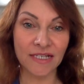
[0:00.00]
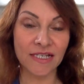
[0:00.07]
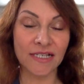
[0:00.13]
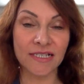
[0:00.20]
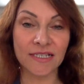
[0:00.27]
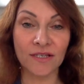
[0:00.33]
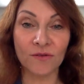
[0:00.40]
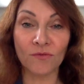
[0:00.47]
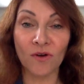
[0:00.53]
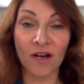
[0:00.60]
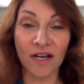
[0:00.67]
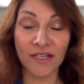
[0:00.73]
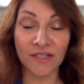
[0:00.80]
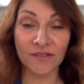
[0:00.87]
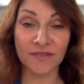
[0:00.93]
So
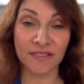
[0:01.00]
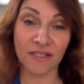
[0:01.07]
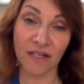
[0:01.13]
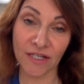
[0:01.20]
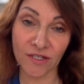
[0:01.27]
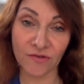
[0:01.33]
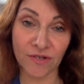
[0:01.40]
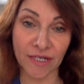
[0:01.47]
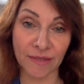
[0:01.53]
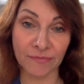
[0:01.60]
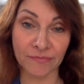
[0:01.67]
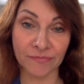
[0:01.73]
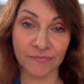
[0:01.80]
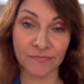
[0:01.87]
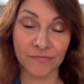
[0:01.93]
why use an eye
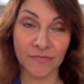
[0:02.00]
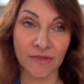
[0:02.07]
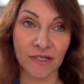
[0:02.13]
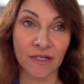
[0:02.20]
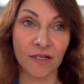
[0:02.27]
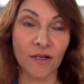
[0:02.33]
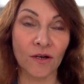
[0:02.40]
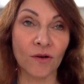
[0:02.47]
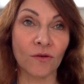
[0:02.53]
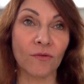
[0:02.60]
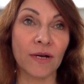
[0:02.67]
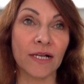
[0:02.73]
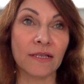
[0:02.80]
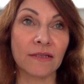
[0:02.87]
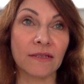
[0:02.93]
cream?
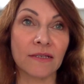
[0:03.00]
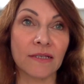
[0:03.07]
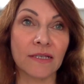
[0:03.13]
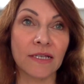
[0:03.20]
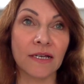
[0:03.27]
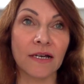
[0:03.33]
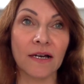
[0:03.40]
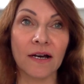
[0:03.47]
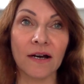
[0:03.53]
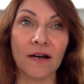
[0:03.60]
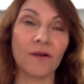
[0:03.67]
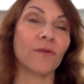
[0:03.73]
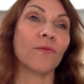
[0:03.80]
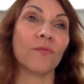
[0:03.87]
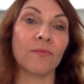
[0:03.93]
Well,
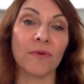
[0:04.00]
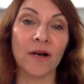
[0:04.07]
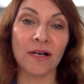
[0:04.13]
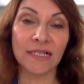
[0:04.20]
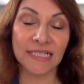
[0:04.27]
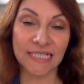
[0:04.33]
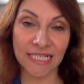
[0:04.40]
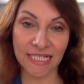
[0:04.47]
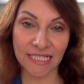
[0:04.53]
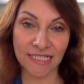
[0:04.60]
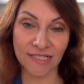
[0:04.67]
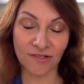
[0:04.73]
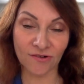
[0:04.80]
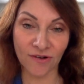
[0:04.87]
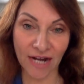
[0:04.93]
our
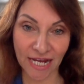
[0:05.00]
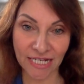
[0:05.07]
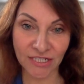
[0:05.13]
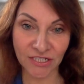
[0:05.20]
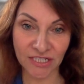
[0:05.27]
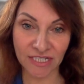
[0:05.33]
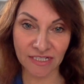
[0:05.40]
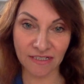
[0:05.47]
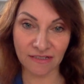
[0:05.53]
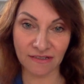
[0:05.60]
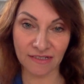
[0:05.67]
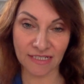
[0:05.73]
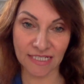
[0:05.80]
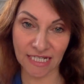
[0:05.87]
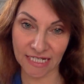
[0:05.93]
skins are aging
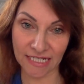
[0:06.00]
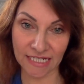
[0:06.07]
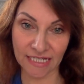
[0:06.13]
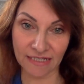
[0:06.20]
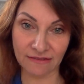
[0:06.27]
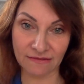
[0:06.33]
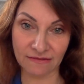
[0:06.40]
daily,